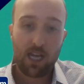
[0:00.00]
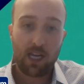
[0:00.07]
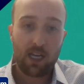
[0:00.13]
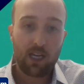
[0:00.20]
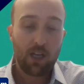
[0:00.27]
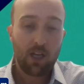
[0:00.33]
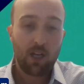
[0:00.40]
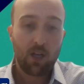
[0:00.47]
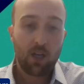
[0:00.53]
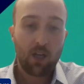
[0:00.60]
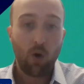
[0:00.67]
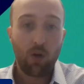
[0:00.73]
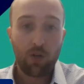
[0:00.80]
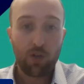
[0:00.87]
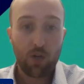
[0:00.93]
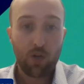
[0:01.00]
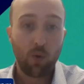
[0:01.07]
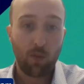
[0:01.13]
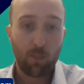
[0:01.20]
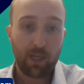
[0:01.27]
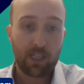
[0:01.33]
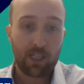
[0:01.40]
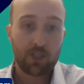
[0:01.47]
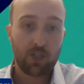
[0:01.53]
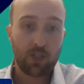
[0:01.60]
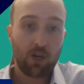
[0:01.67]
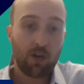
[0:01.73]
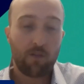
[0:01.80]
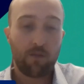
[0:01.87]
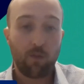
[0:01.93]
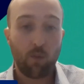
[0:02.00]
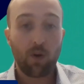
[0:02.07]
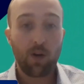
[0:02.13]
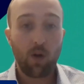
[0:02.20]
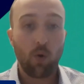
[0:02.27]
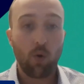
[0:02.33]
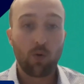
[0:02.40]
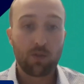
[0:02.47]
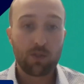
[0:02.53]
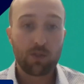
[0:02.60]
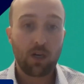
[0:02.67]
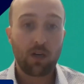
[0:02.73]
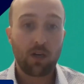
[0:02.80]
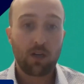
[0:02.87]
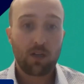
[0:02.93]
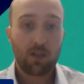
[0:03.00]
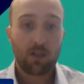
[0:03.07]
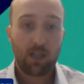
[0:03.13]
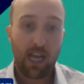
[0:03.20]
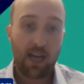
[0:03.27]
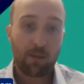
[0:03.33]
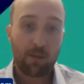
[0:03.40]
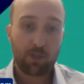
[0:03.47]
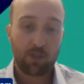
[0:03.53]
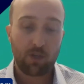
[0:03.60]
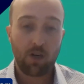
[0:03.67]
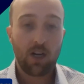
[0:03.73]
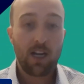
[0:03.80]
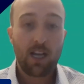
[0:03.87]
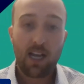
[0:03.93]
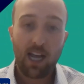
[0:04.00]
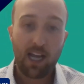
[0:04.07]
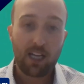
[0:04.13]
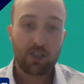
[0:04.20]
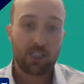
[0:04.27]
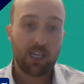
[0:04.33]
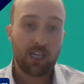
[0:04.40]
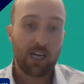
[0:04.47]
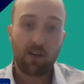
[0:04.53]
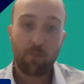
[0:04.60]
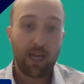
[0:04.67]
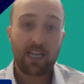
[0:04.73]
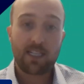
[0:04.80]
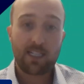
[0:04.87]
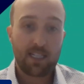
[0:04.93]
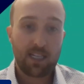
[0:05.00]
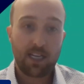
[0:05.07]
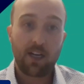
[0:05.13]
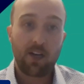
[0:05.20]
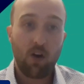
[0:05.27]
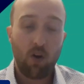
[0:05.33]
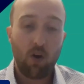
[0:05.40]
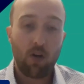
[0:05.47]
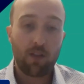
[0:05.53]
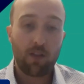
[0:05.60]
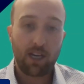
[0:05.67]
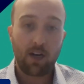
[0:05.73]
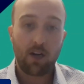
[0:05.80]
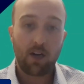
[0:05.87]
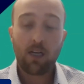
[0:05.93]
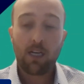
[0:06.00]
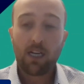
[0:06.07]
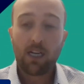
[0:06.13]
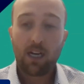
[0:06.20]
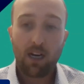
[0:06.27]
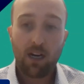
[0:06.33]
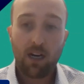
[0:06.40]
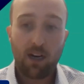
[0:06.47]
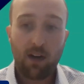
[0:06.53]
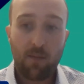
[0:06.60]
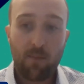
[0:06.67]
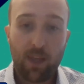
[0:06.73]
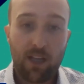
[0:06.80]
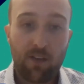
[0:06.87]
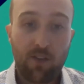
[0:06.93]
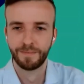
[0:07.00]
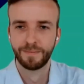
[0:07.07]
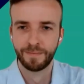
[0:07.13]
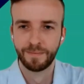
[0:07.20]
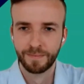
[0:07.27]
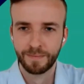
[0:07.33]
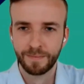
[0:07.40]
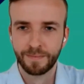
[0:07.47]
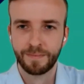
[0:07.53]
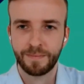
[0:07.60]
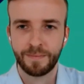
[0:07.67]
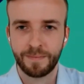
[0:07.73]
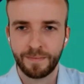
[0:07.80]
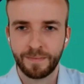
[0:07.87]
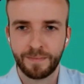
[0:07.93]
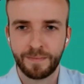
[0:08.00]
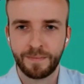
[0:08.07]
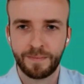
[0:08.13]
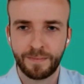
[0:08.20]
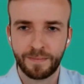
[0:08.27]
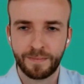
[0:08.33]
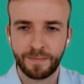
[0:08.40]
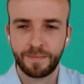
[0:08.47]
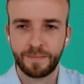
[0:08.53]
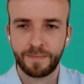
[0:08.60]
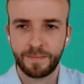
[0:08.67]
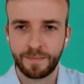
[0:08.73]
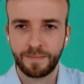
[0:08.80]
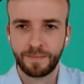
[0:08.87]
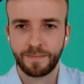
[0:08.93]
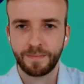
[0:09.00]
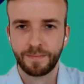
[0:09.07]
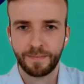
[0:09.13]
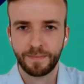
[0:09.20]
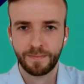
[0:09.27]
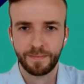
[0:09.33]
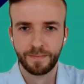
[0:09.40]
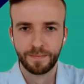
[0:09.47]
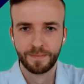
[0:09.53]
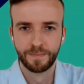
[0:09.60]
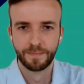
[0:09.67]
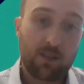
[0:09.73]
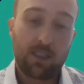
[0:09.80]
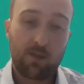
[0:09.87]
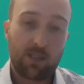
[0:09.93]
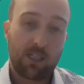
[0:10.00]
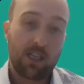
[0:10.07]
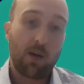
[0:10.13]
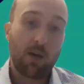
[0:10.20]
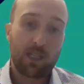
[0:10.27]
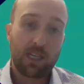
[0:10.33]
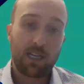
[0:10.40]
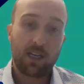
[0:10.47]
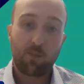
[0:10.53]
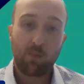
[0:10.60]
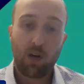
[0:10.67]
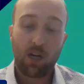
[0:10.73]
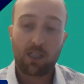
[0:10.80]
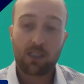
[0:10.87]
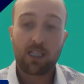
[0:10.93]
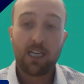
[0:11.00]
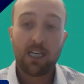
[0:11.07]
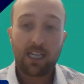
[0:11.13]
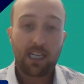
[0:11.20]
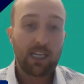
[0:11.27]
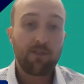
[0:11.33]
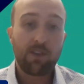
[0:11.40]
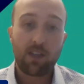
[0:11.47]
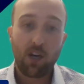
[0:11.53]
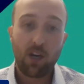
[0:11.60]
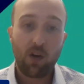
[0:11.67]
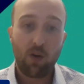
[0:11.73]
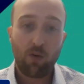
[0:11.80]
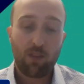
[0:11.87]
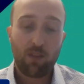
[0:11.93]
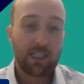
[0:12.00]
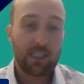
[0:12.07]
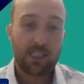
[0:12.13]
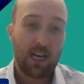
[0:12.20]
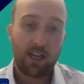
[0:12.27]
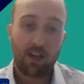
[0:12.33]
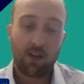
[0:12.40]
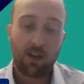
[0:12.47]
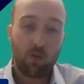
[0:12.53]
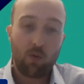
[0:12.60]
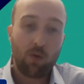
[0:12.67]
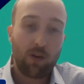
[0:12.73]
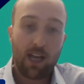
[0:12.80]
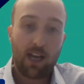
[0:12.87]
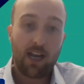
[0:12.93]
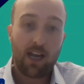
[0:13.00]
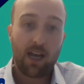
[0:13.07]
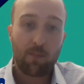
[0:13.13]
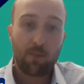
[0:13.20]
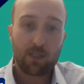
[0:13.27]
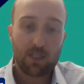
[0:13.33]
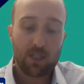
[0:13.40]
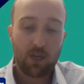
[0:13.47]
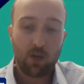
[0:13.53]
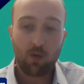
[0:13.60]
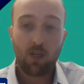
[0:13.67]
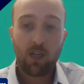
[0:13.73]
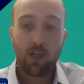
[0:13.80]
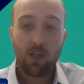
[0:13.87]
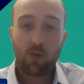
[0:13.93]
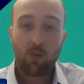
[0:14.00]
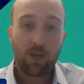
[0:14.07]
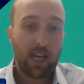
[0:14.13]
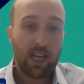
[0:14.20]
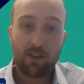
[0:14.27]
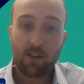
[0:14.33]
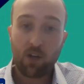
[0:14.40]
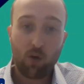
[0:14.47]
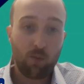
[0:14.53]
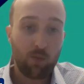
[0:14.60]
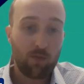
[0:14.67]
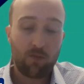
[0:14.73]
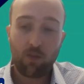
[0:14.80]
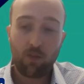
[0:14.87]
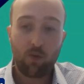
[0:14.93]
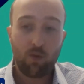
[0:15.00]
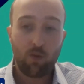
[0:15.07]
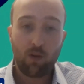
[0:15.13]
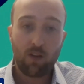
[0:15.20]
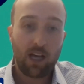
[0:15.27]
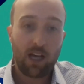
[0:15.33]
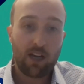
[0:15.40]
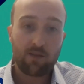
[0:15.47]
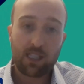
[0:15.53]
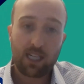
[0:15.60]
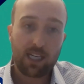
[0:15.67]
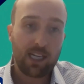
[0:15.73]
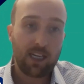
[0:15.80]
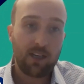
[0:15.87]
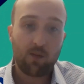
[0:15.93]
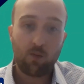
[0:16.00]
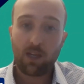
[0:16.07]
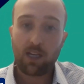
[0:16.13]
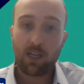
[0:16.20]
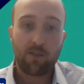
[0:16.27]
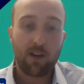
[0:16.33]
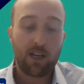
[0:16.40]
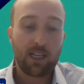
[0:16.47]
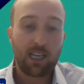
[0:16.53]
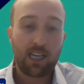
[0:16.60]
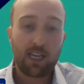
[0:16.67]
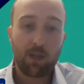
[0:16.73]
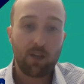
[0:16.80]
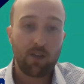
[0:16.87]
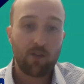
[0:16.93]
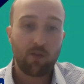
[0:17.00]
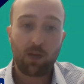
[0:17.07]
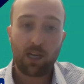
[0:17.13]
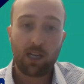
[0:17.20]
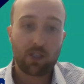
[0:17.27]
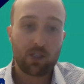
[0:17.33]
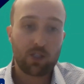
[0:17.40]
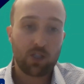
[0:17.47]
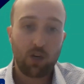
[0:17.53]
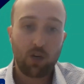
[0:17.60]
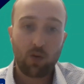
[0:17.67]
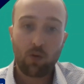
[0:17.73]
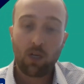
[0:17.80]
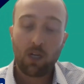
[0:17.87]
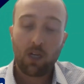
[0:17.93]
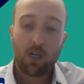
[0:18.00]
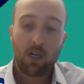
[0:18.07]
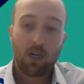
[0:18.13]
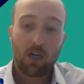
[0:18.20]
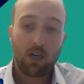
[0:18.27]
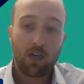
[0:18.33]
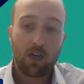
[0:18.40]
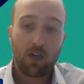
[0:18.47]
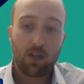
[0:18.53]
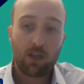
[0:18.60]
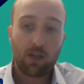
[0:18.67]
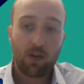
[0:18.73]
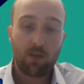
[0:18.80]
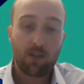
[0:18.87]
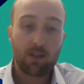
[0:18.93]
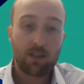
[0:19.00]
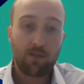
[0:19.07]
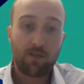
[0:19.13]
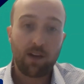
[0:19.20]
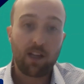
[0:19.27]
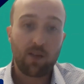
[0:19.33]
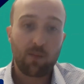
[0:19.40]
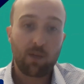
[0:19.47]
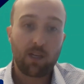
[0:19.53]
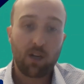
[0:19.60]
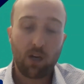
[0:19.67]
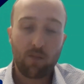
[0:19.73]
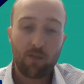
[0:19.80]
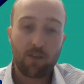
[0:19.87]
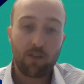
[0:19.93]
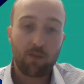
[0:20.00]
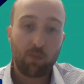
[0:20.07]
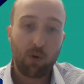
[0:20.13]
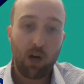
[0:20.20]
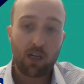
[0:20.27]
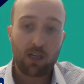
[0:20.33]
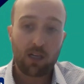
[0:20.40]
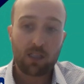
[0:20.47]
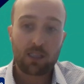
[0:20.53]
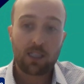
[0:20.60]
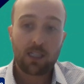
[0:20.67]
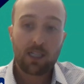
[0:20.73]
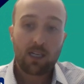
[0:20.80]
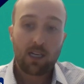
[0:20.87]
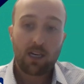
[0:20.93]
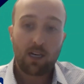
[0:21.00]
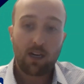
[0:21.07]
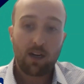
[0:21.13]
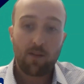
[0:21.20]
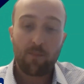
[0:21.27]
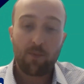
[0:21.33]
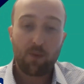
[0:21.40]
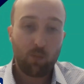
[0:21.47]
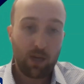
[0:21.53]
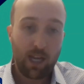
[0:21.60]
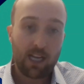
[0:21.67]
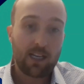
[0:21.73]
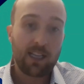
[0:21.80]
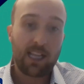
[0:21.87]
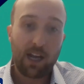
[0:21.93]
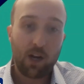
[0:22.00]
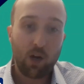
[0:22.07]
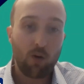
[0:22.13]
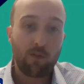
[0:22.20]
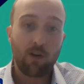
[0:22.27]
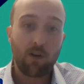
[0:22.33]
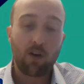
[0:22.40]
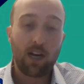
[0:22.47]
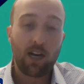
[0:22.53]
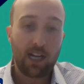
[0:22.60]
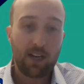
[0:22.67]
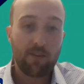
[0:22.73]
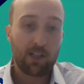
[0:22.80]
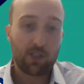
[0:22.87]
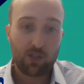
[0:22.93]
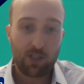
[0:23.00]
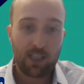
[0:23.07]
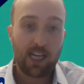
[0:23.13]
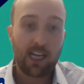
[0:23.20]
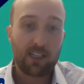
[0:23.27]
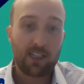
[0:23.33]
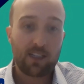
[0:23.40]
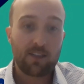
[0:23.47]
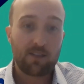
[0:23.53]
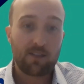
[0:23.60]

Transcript: a newer picture for an older capture and just kind of pasted it on there. And so it looked like we were selling this product. It was an updated product, even though that's not at all what had happened. So we had to go do a lot of digging. We had to find emails. We had to show, the development of this product. We handed that over, and eventually that